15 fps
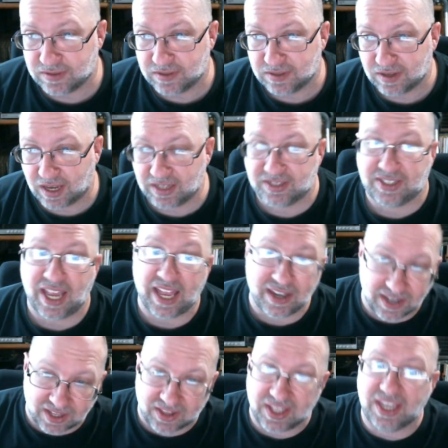because
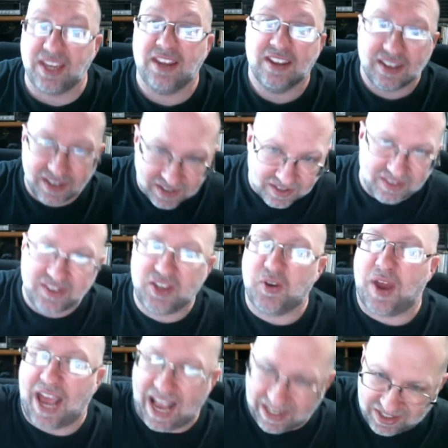technically you
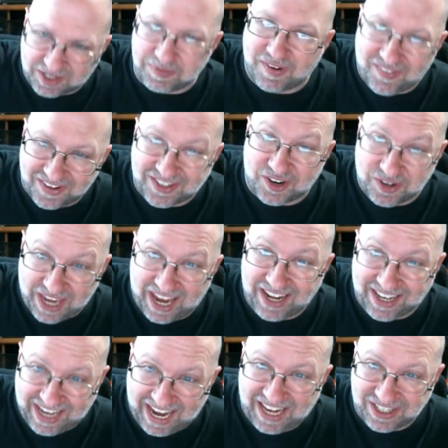asked him if it's okay to
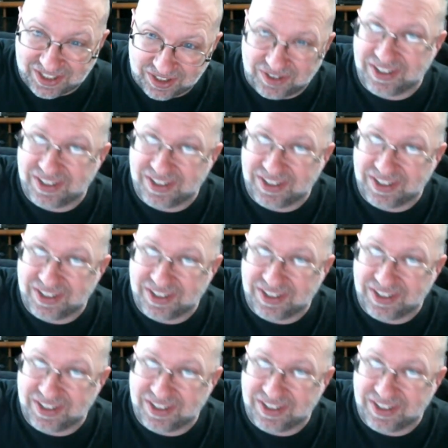cancel,